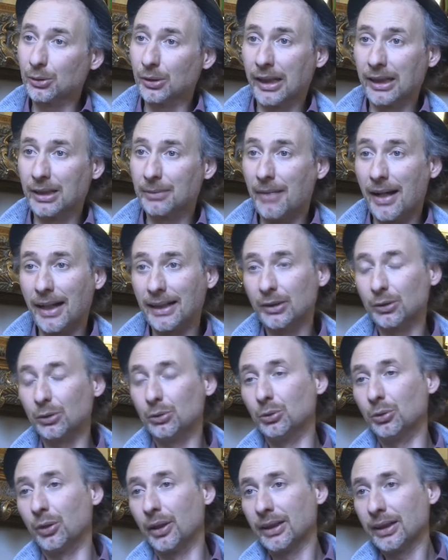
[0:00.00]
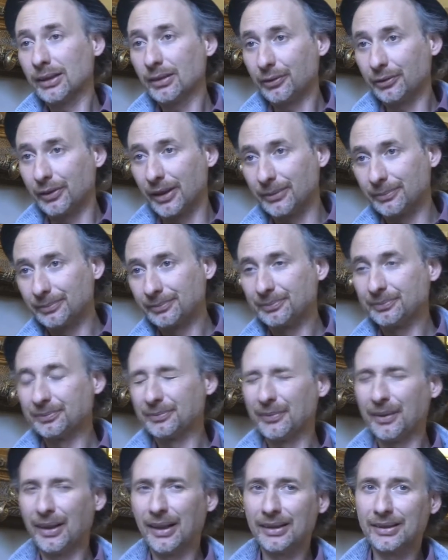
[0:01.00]
to get money to do another film.
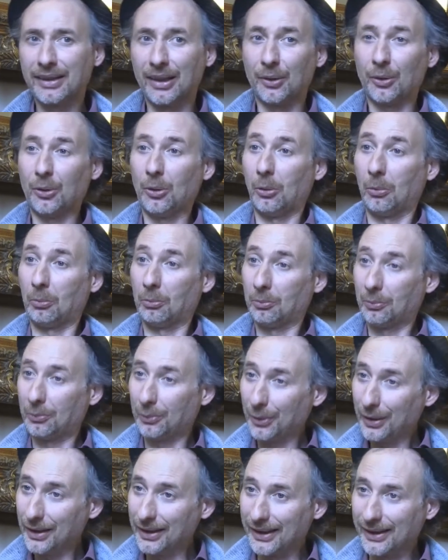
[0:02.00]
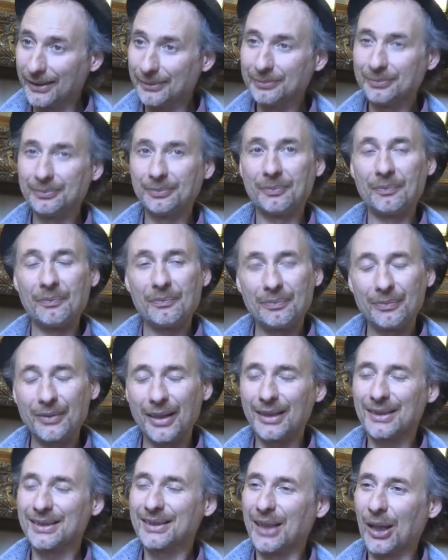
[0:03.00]
And you say, oh, really?
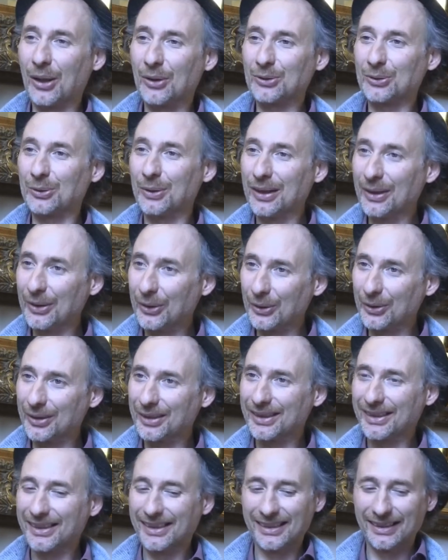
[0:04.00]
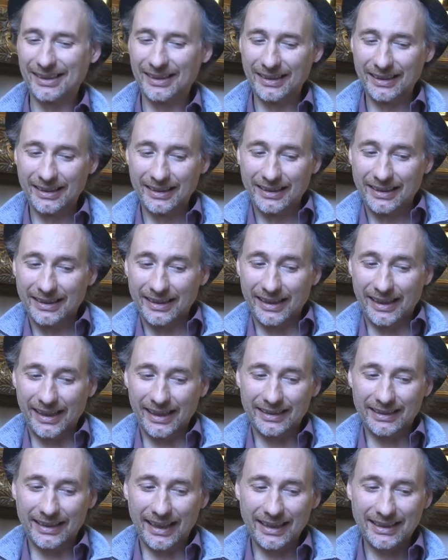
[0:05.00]
That sounds really good.
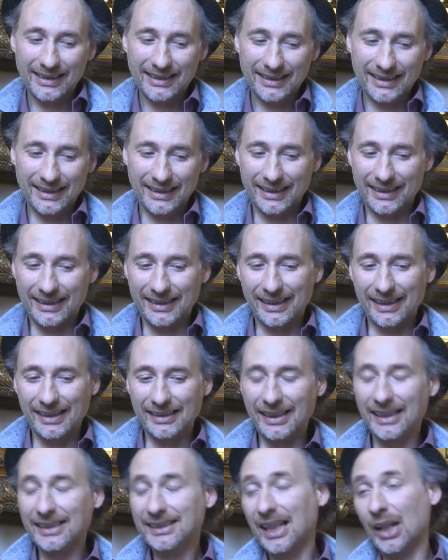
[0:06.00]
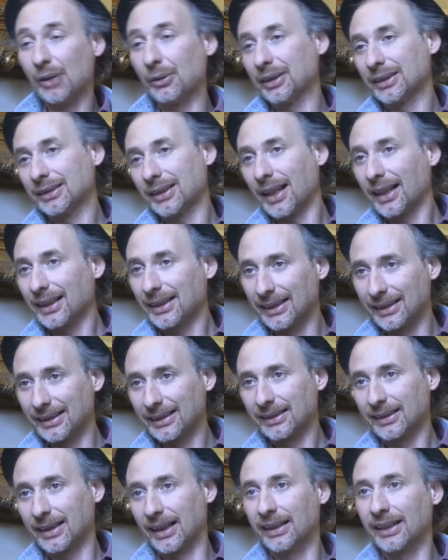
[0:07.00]
And that's how I started.
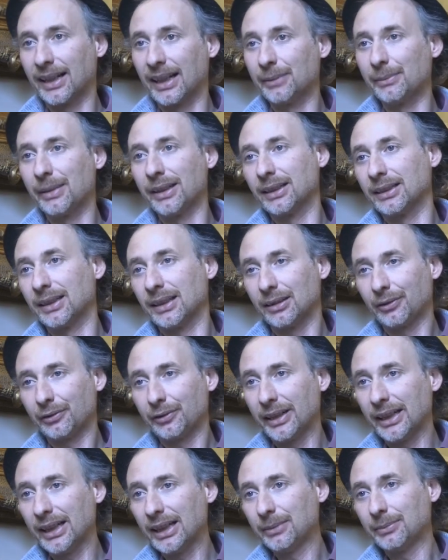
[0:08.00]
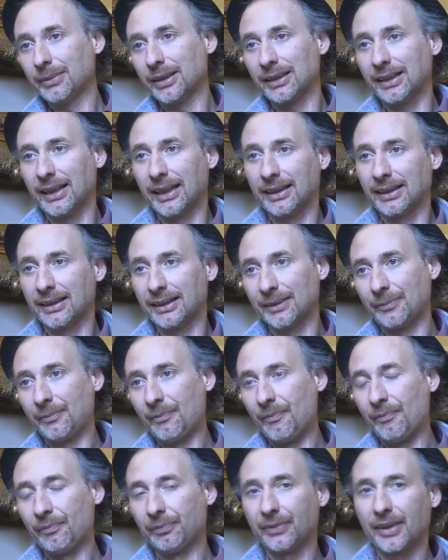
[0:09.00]
And then I made another film, and then
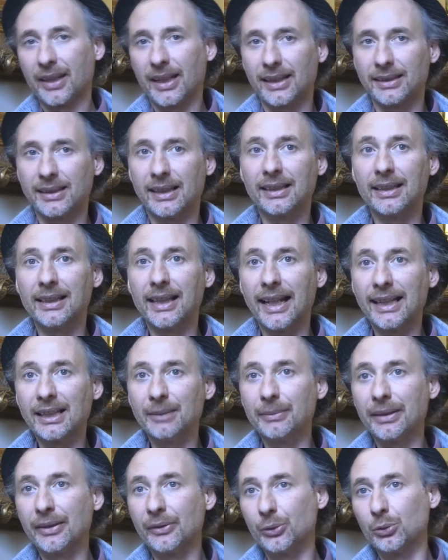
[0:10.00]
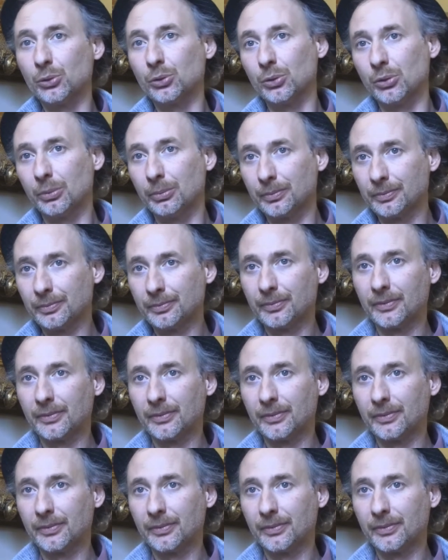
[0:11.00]
that led me to